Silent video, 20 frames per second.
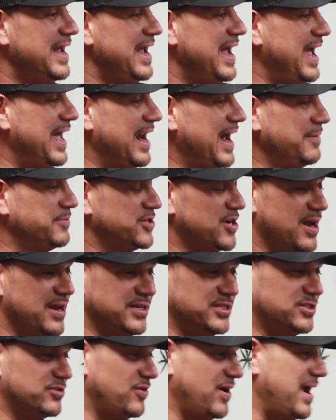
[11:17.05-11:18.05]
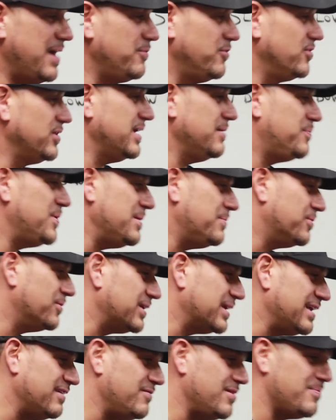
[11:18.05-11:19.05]
And I'm trying to scramble and get people
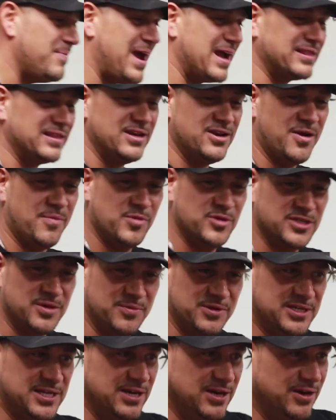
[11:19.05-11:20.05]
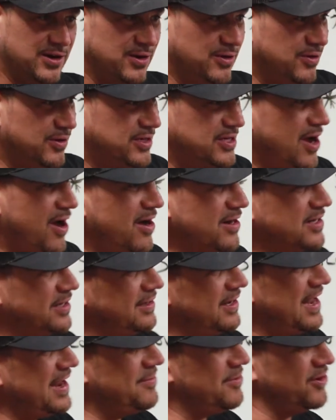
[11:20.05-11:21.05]
to give me back the numbers on material and talk to
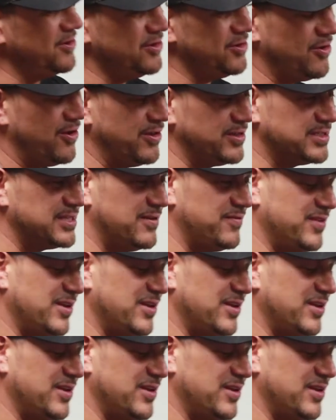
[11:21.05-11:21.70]
labor and do all this stuff.